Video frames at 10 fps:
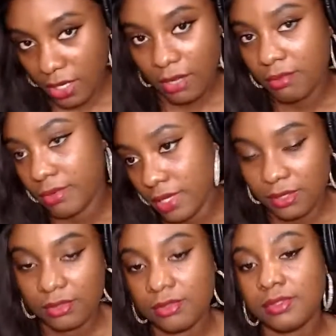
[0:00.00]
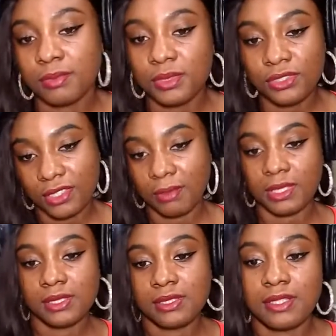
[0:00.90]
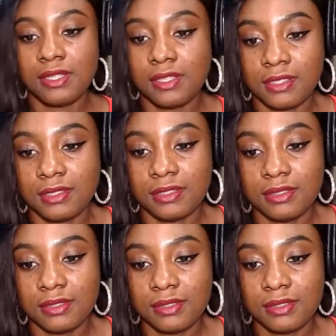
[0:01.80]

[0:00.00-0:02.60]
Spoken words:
Haba. We're being tribalistic here.